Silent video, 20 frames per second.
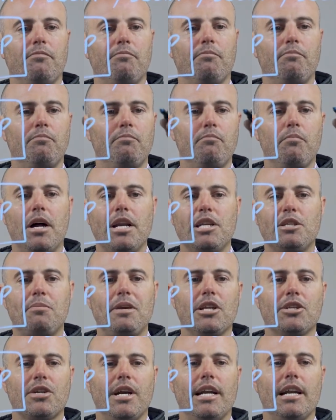money's
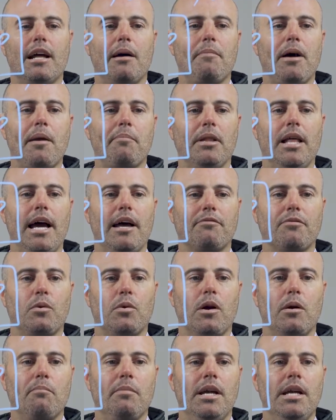being traded on my
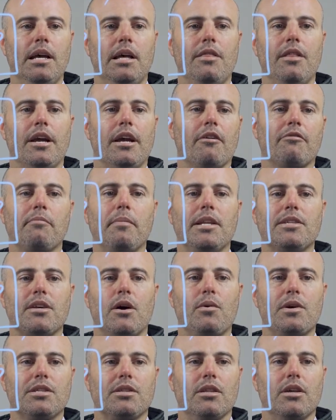platform, the government's
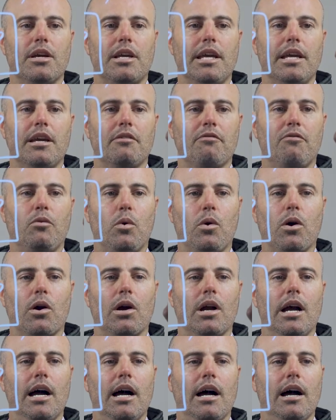always looking
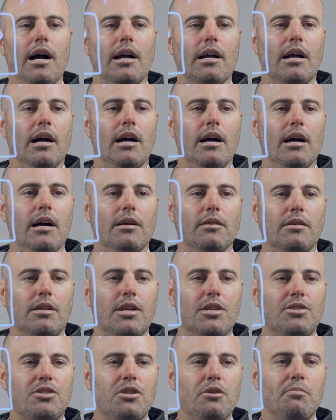for
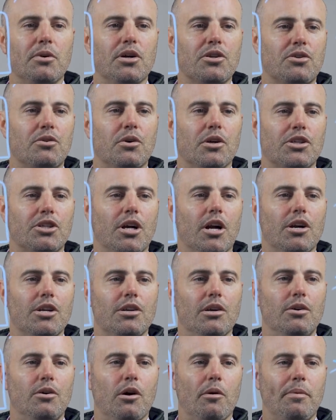consumers who
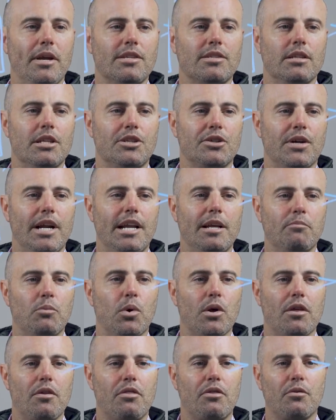are basically trading
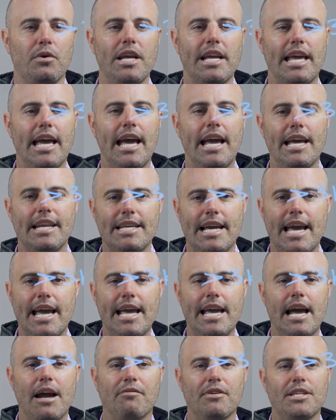more than 3K a
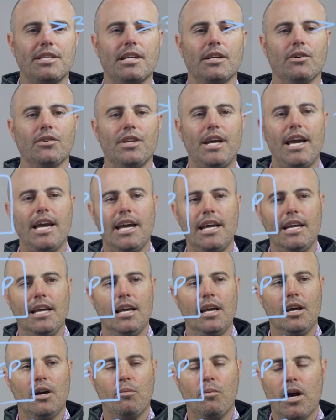day every single day.
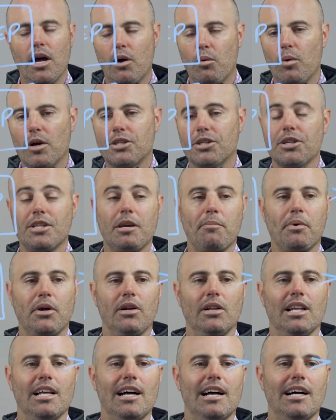Well, what's your
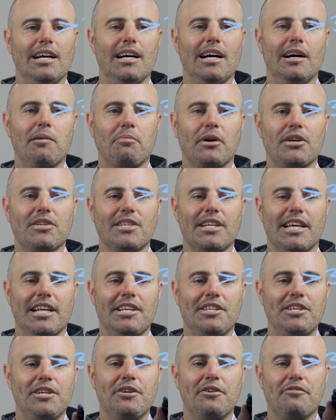typical person
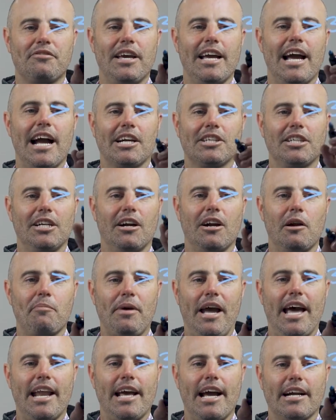going to do if they actually are a
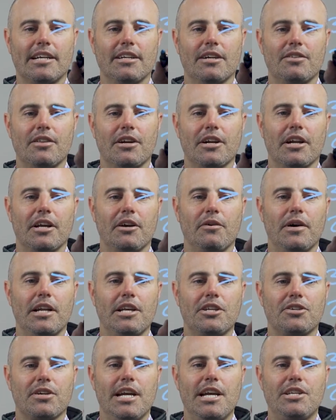bad actor? They're going to go in
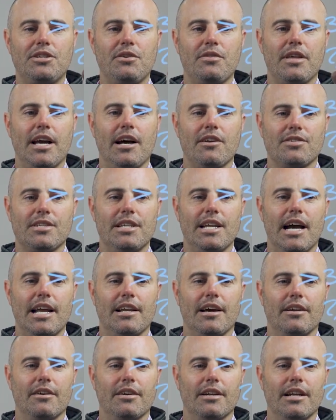and trade
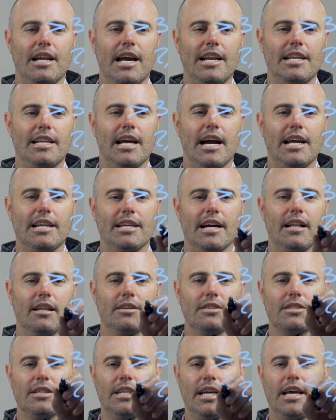
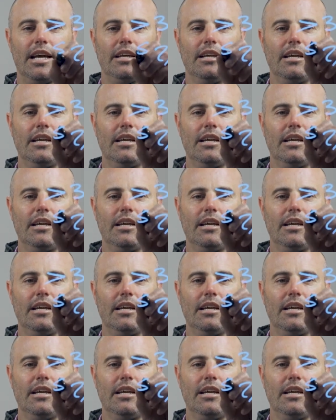$2,999 a day.